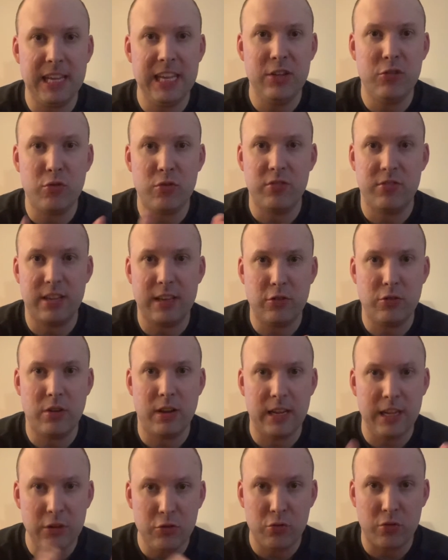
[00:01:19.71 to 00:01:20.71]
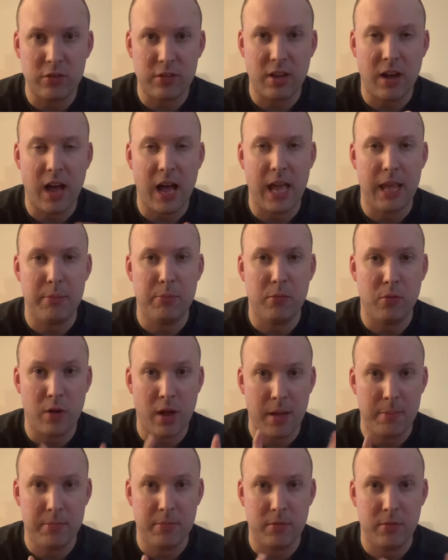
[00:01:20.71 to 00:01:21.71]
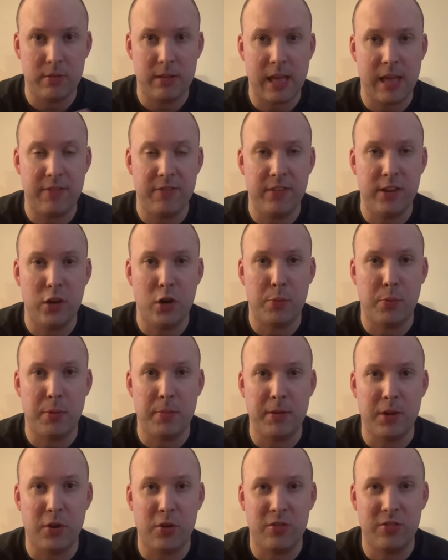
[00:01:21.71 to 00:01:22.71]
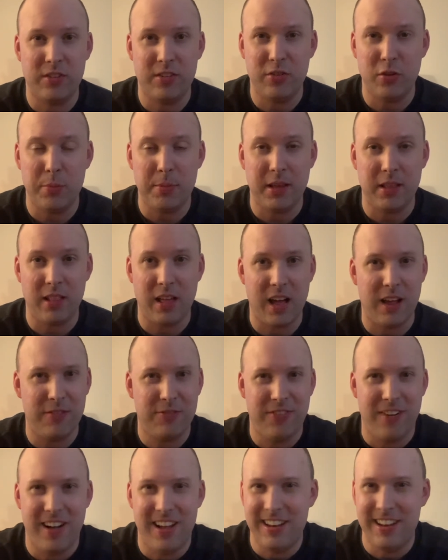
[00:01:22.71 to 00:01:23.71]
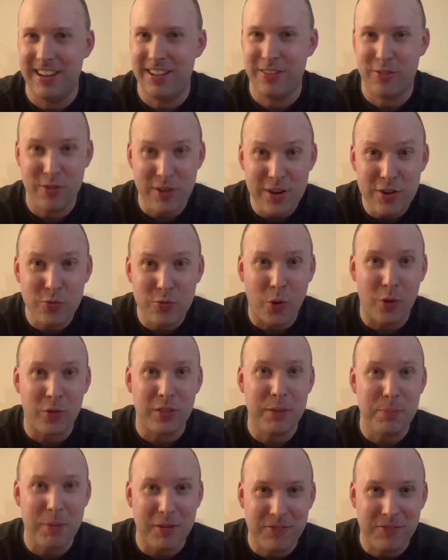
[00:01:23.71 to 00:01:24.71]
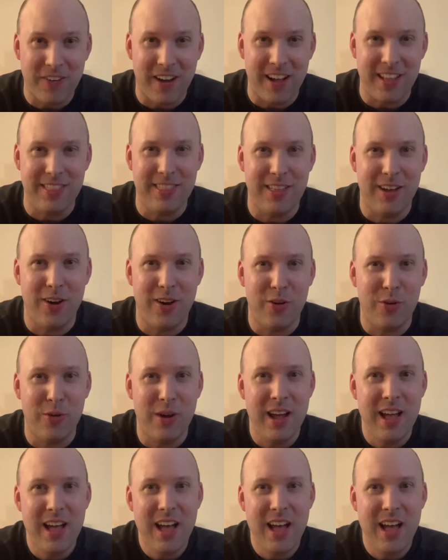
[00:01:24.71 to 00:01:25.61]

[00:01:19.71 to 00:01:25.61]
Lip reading: Eastern time when that video premieres. This will be a lot of fun. Cringeworthy, but fun, though.